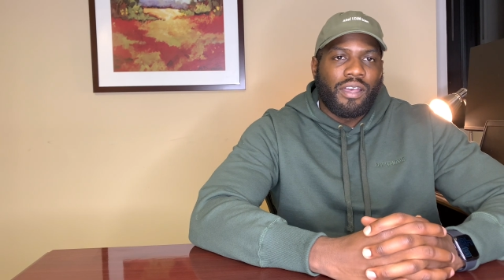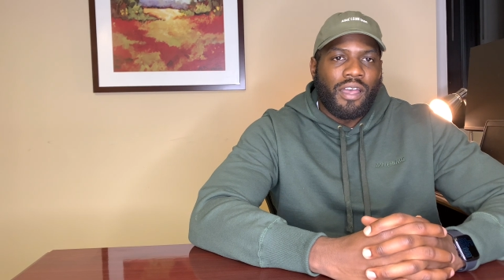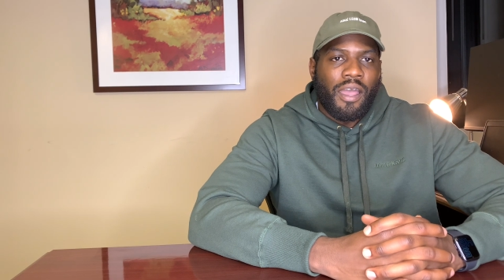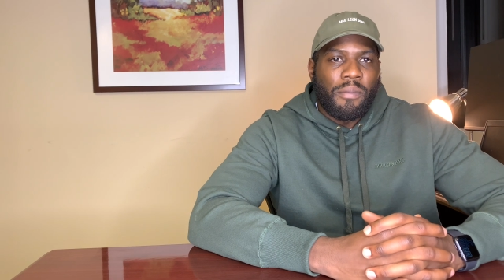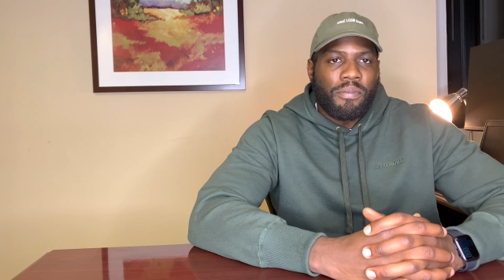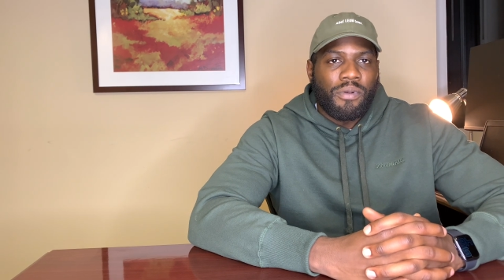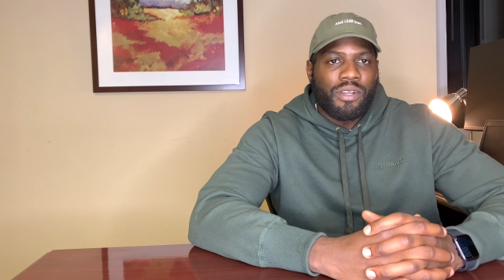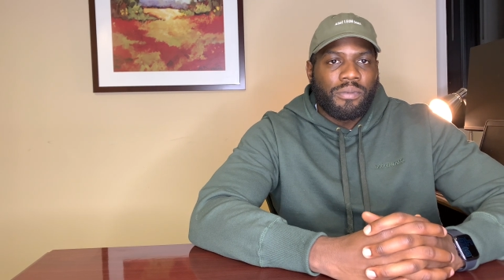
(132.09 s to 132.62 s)
I
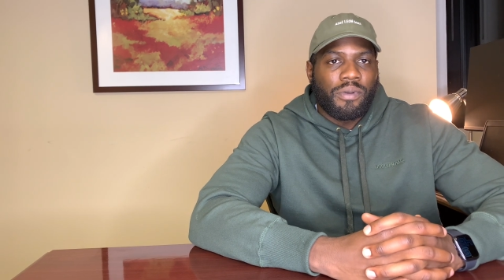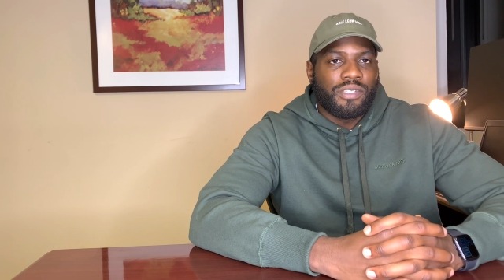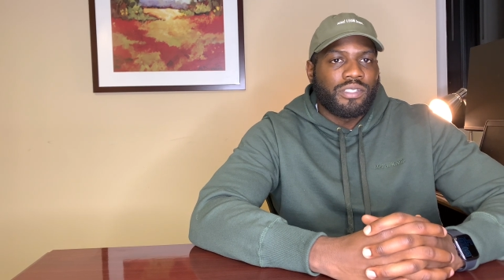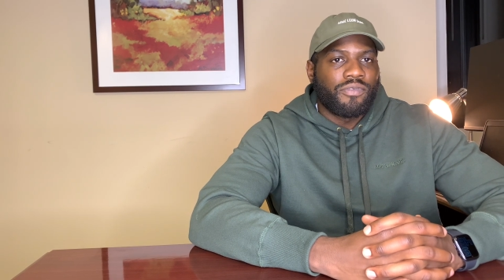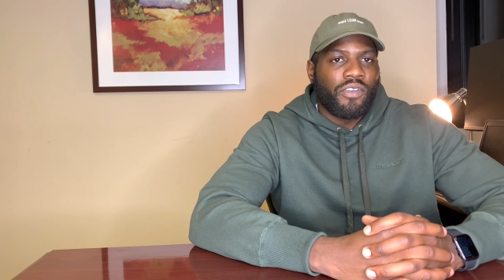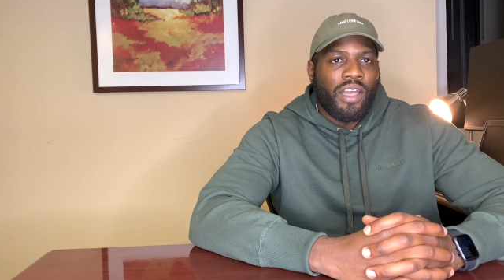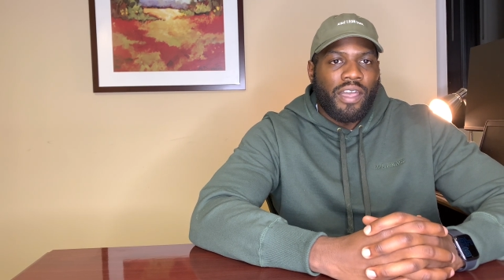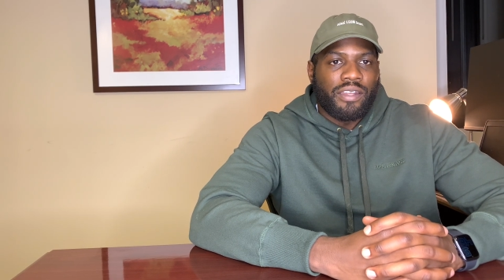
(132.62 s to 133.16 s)
pretty much
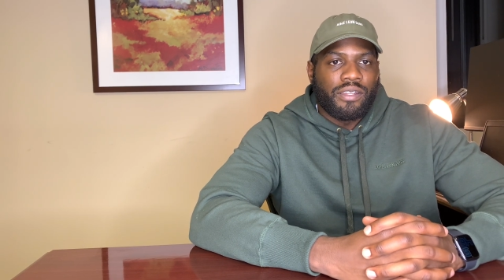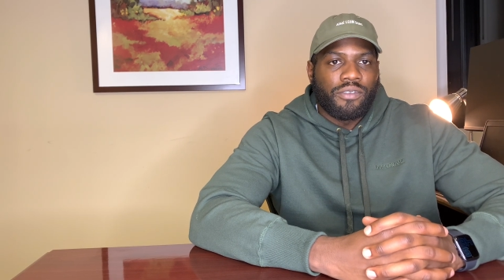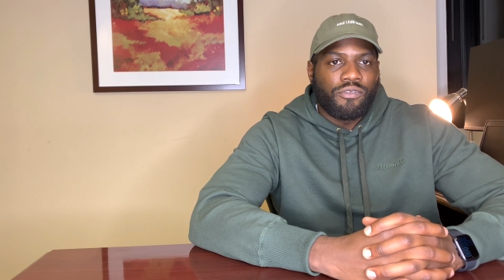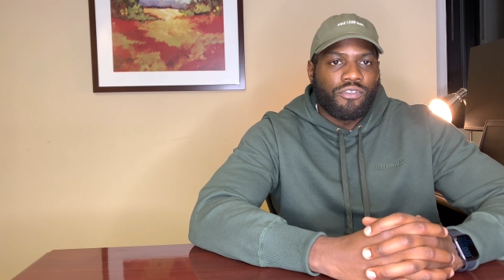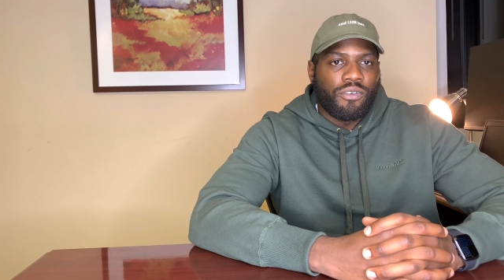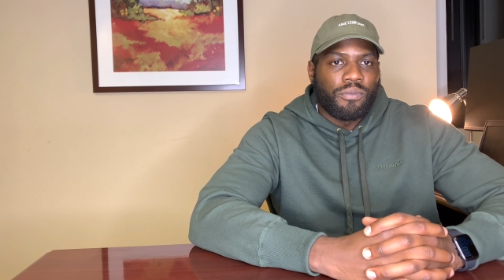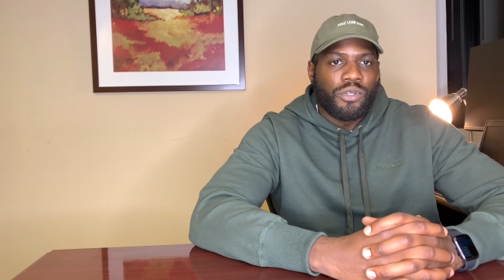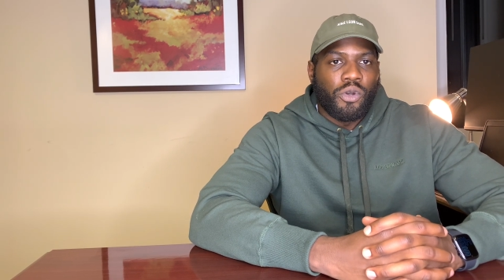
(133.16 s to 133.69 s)
have gotten it
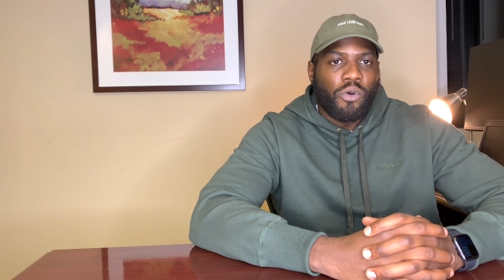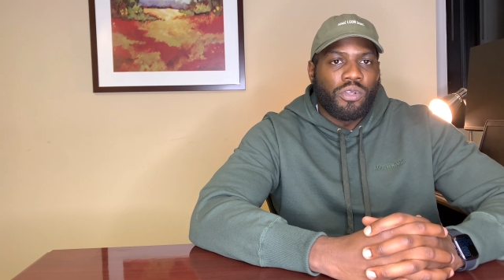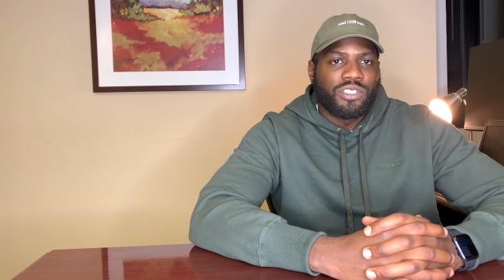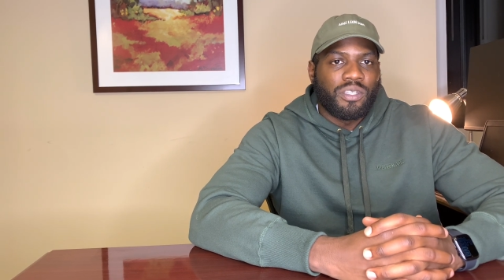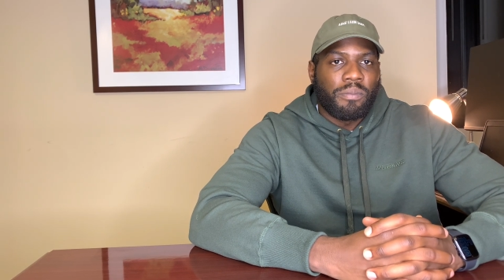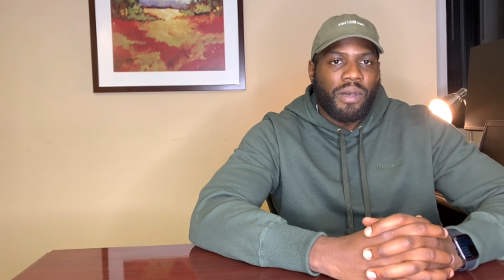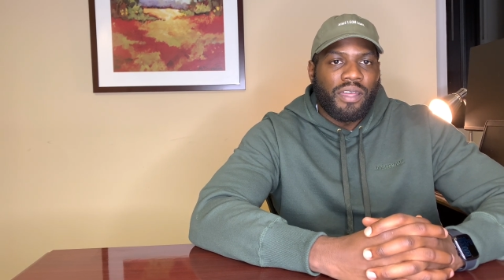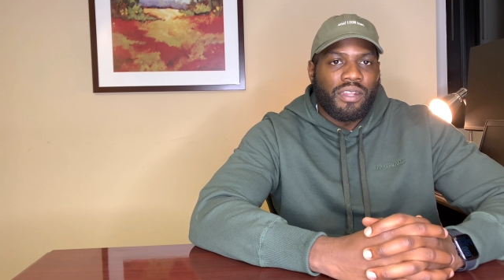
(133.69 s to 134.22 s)
from knowing
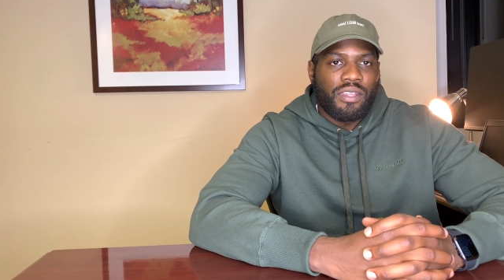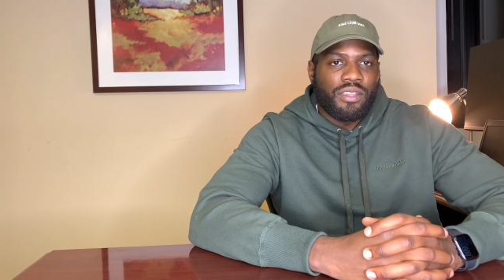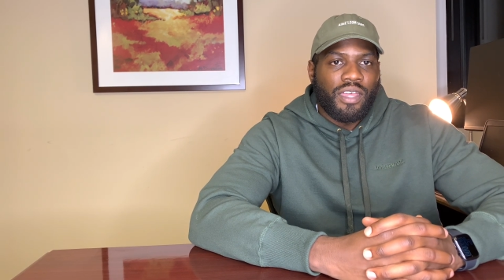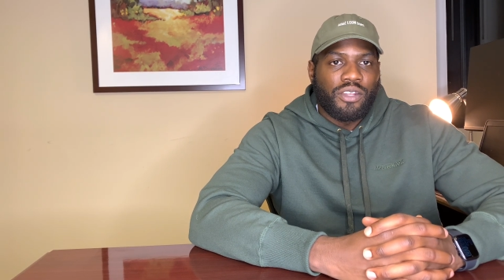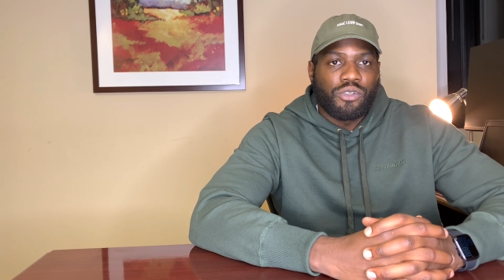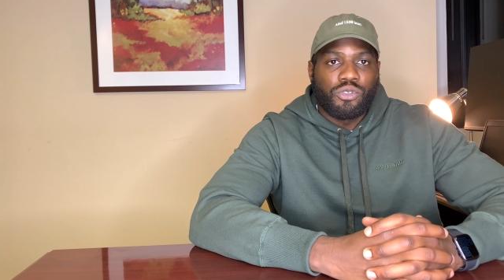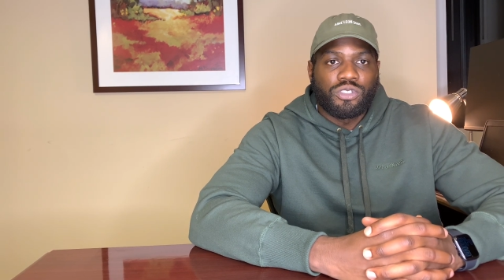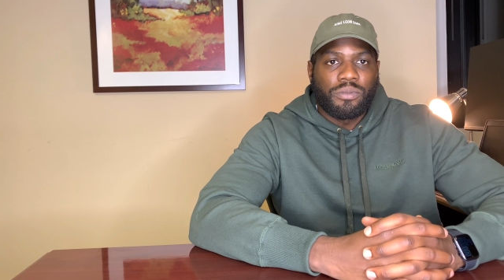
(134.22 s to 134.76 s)
somebody
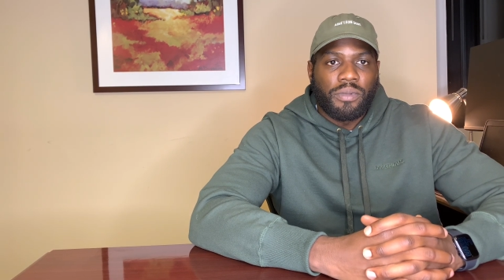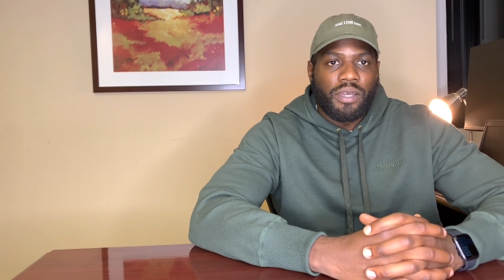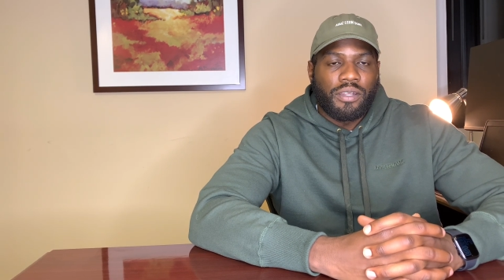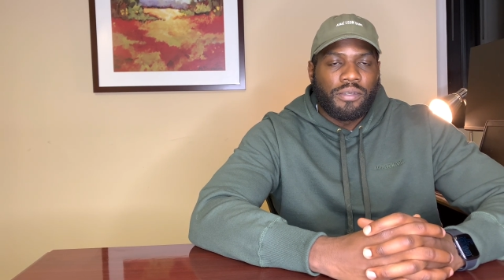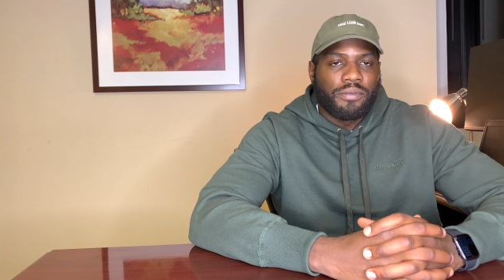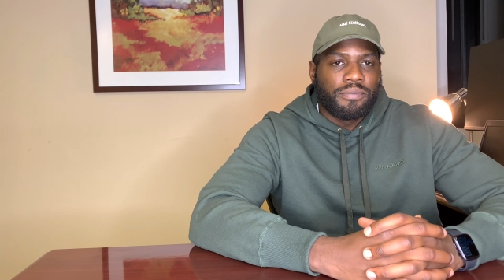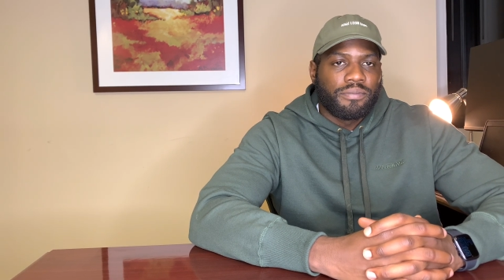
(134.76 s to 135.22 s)
that knew somebody.